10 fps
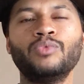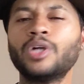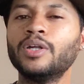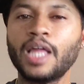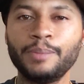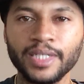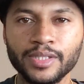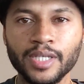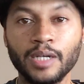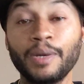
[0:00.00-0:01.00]
with all that
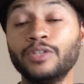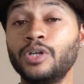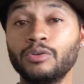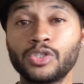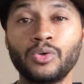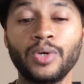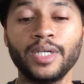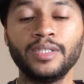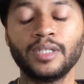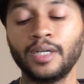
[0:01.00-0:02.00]
being said about
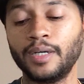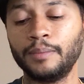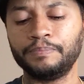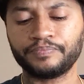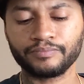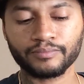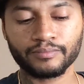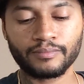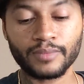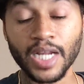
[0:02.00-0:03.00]
Dogecoin,
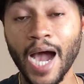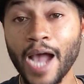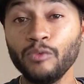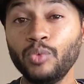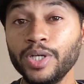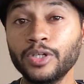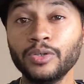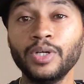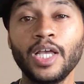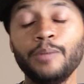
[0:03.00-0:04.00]
I
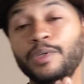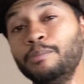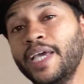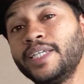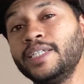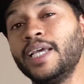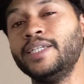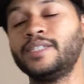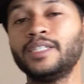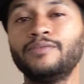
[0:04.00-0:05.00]
will be making
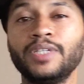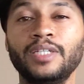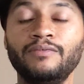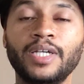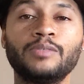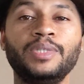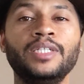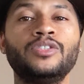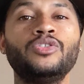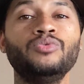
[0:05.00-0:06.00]
a significant investment
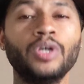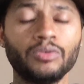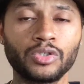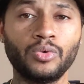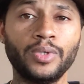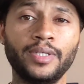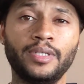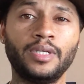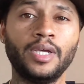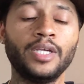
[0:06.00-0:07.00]
into Dogecoin.
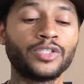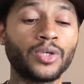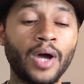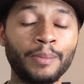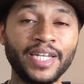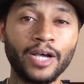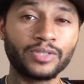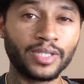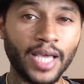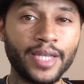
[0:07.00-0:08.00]
So I'm
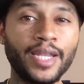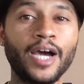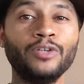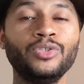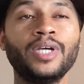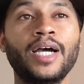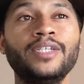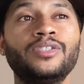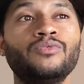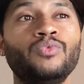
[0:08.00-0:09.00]
announcing that now. You
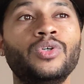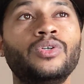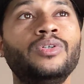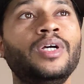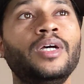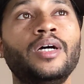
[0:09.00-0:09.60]
guys will